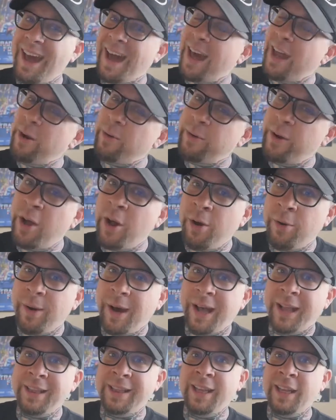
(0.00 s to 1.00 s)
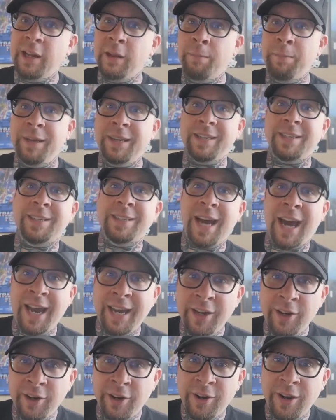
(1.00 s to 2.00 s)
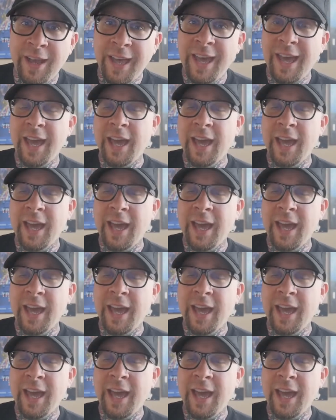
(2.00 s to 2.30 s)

I don't know, a little bit tighter.